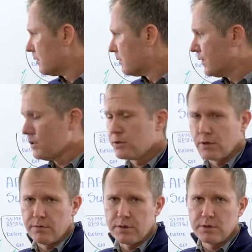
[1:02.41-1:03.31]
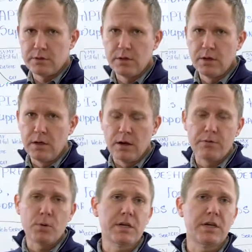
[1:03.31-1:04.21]
field service, and
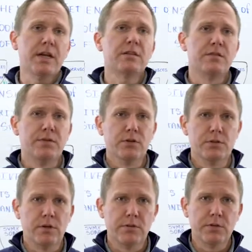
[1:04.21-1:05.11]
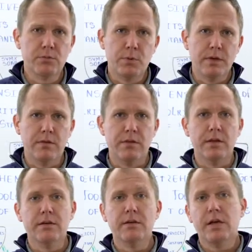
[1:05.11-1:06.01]
of connected field service with
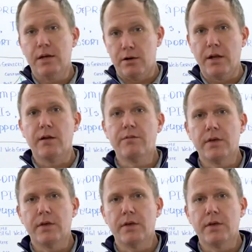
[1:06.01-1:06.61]
the Internet of